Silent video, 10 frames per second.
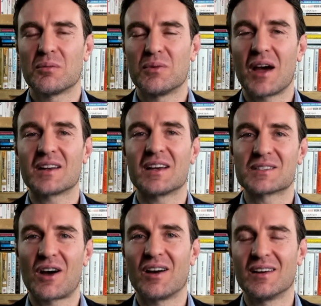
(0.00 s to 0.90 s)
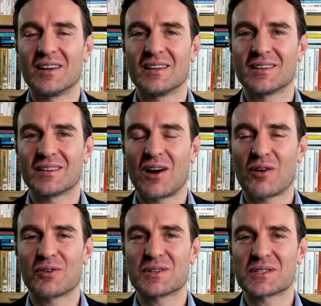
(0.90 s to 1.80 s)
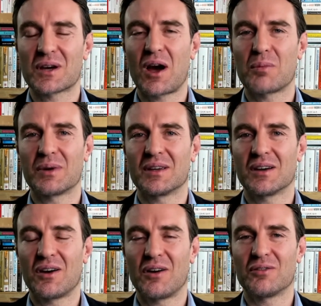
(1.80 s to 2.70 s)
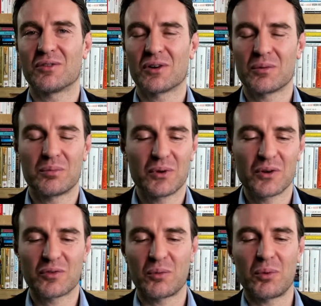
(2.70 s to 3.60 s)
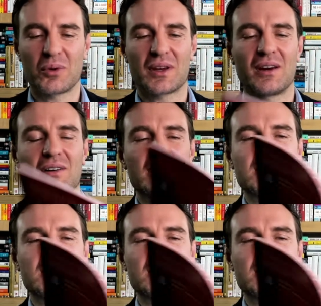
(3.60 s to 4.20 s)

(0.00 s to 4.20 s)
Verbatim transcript: Nadya has kindly offered us a copy of her beautiful book. Here it is.